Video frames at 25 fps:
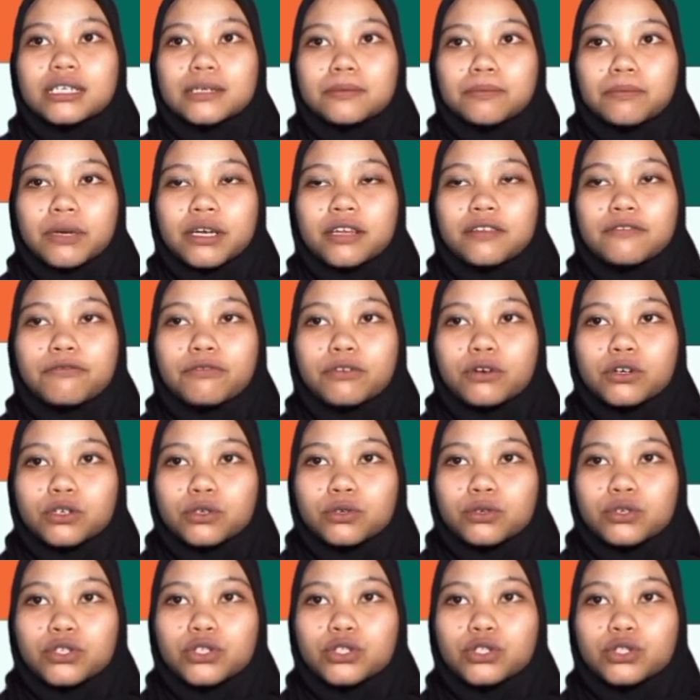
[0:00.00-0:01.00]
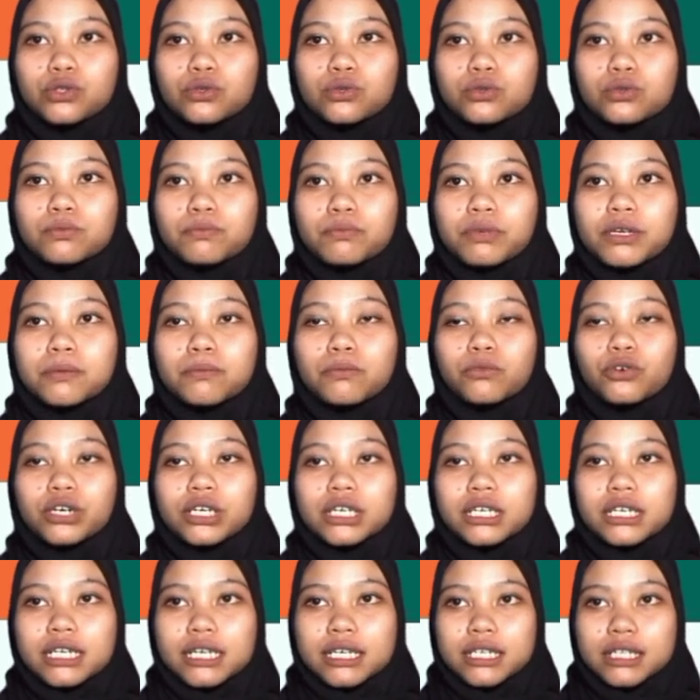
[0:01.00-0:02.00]
demand for goods to be more
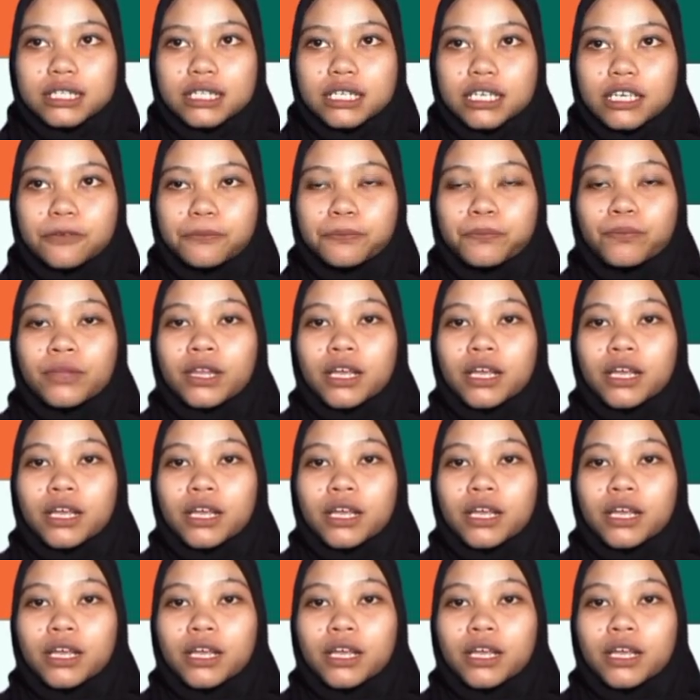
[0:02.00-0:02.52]
elastic.